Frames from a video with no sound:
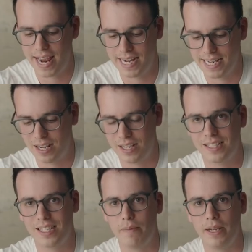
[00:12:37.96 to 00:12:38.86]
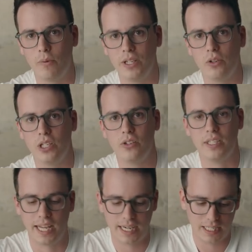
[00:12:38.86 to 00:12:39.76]
any kind of slipping when you're
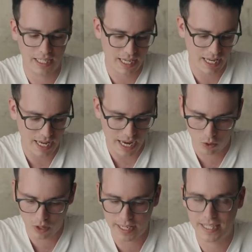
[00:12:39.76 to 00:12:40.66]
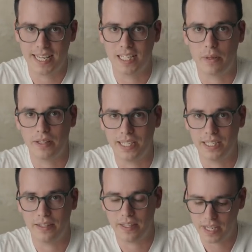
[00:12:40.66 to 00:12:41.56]
using it. And all of these things
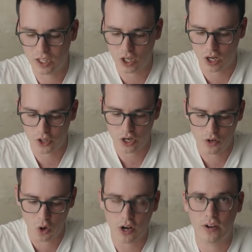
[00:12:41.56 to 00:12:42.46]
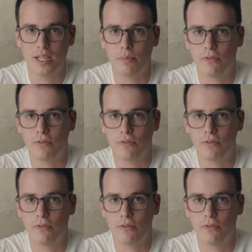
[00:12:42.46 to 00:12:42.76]
mean that this charger not only